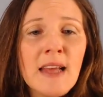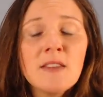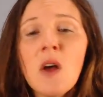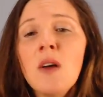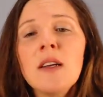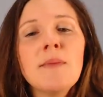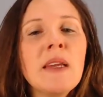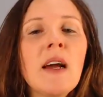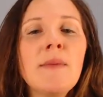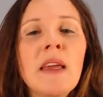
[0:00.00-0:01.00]
That's all going to
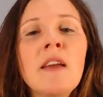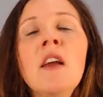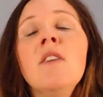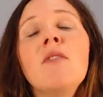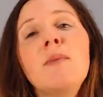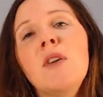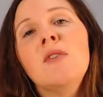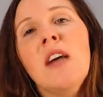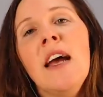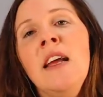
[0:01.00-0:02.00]
be coming from your
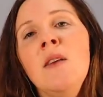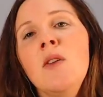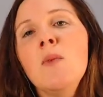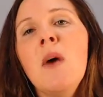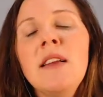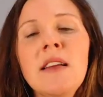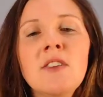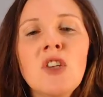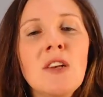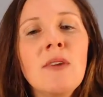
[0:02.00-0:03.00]
diet. Your body
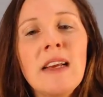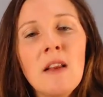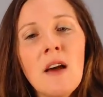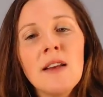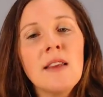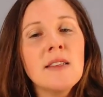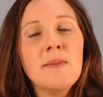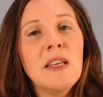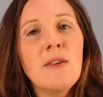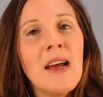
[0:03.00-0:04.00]
can generate a lot of these
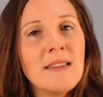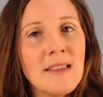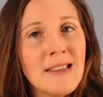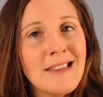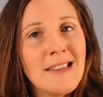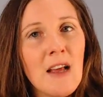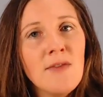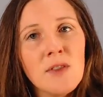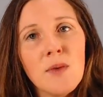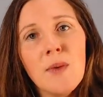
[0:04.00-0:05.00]
amino acids
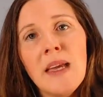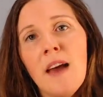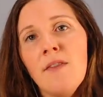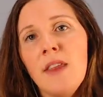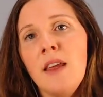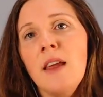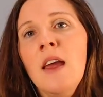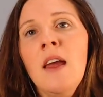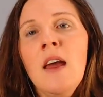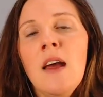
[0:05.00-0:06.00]
itself. So we have the
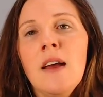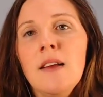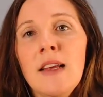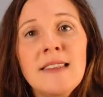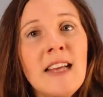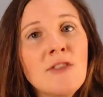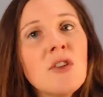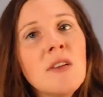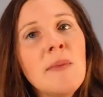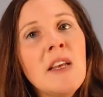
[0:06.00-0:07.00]

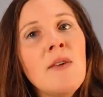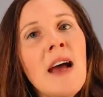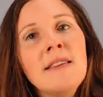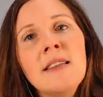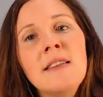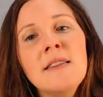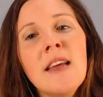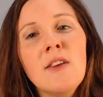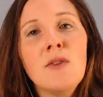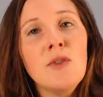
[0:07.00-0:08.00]
essential amino acids
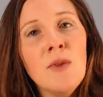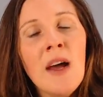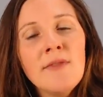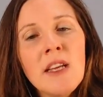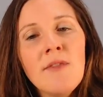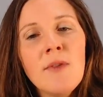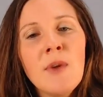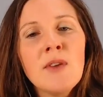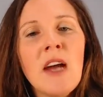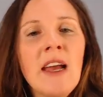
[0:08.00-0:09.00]
that you do have to get from
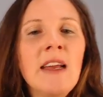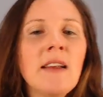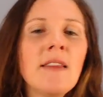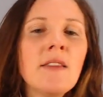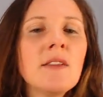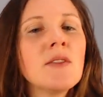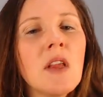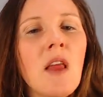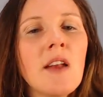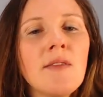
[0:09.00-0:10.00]
your diet. And then there's
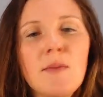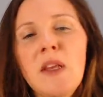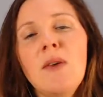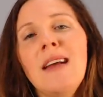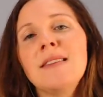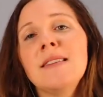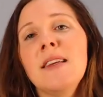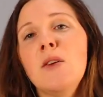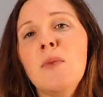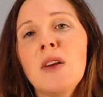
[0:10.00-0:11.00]
a lot of amino acids
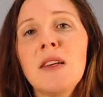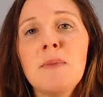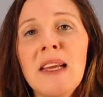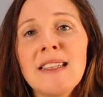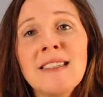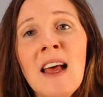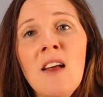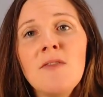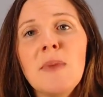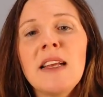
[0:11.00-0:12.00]
that your body can make
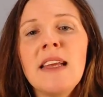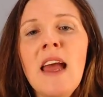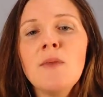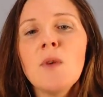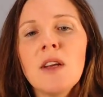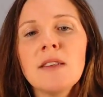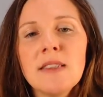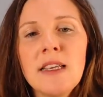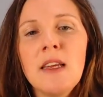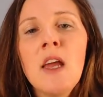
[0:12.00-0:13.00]
itself. But again, we're going to
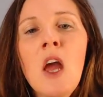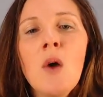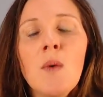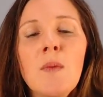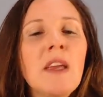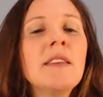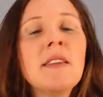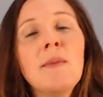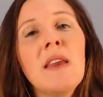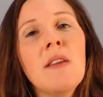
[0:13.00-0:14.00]
see when we get
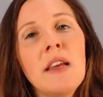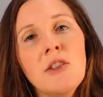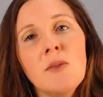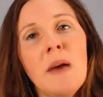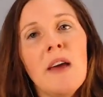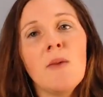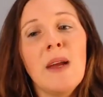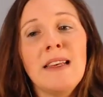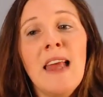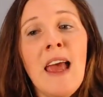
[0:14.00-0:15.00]
to the methylation
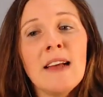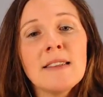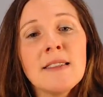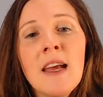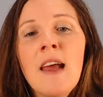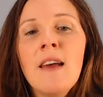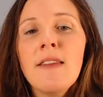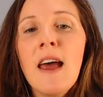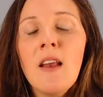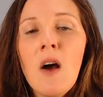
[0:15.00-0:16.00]
pathway next,
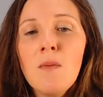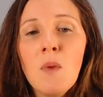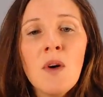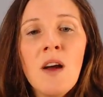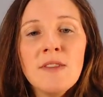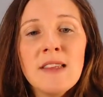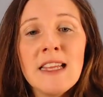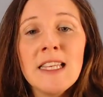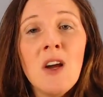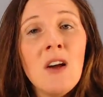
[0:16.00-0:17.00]
that more often
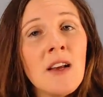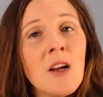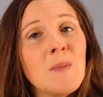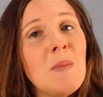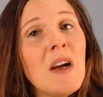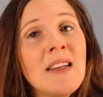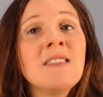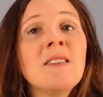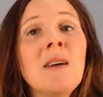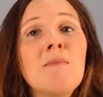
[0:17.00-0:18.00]
than not, our body
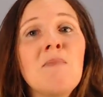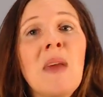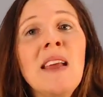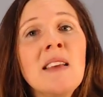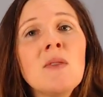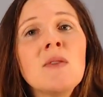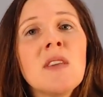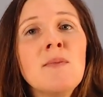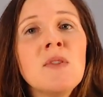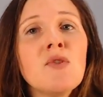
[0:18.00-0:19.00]
is not making those
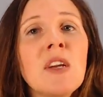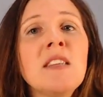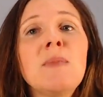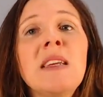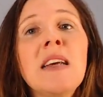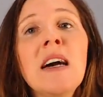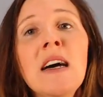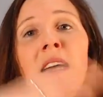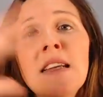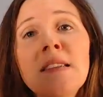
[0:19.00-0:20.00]
substrates
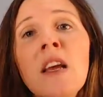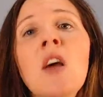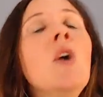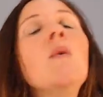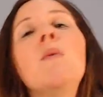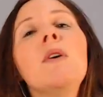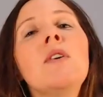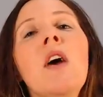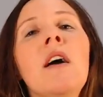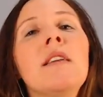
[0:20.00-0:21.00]
because
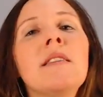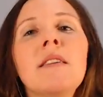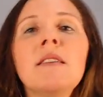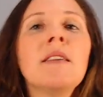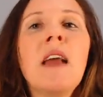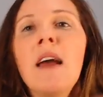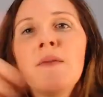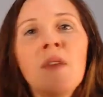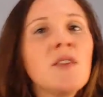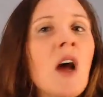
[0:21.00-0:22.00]
we're not,
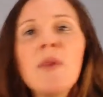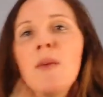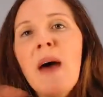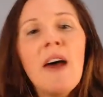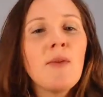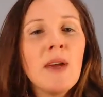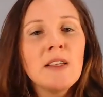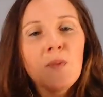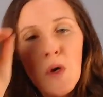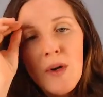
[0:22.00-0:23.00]
the top of the pathway
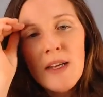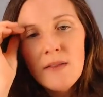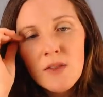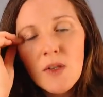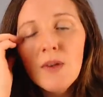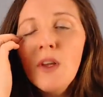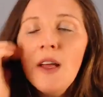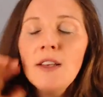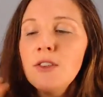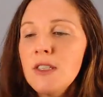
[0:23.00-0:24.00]
is broken. So you'll
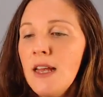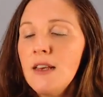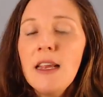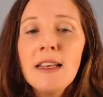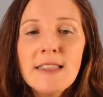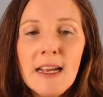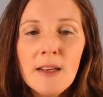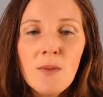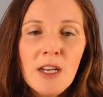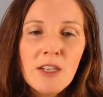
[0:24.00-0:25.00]
understand in a
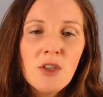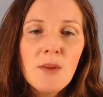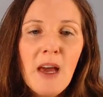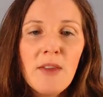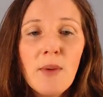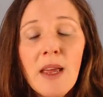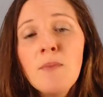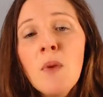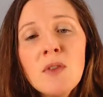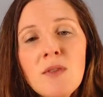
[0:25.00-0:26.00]
second when I show the pathway.
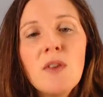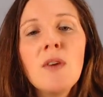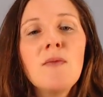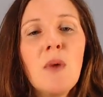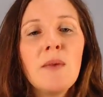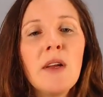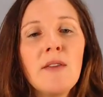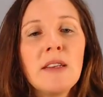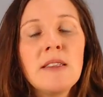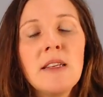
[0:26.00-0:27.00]
And most of you have probably
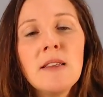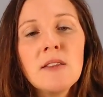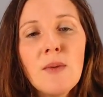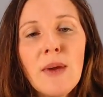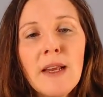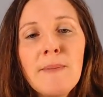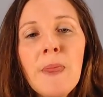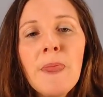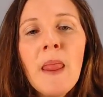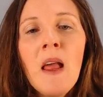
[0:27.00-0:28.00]
already seen this already.